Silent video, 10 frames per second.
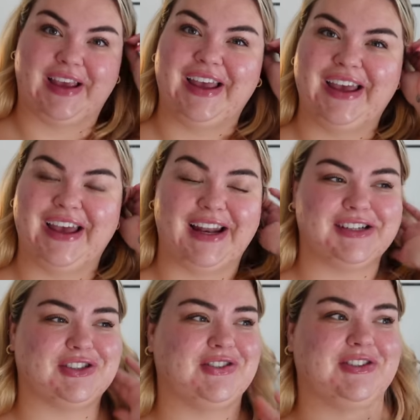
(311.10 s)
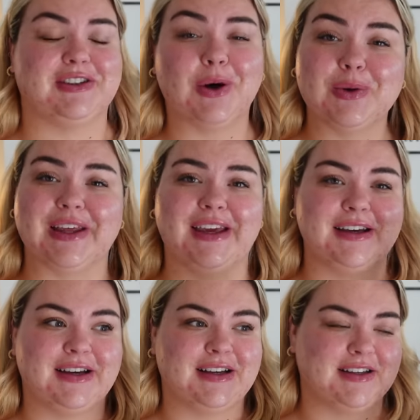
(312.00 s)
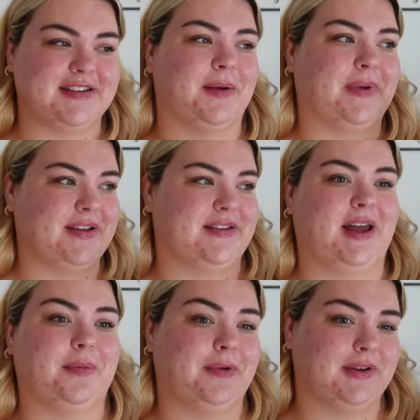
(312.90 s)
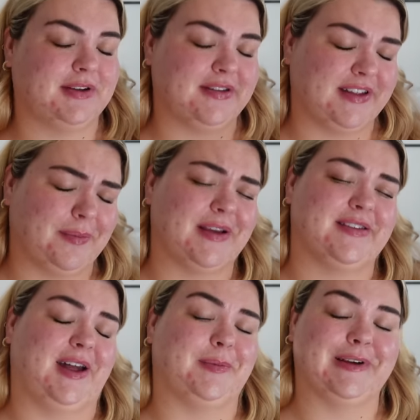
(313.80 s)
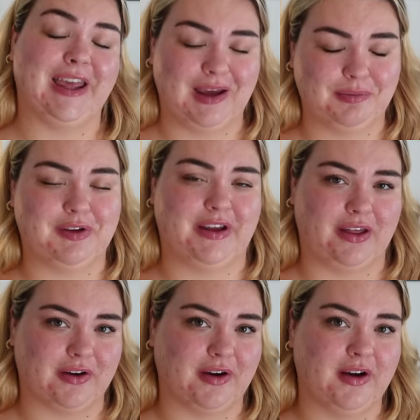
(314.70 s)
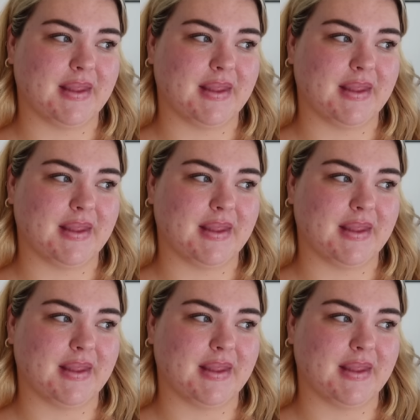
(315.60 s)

and it just slowly, step by step, step by step came together.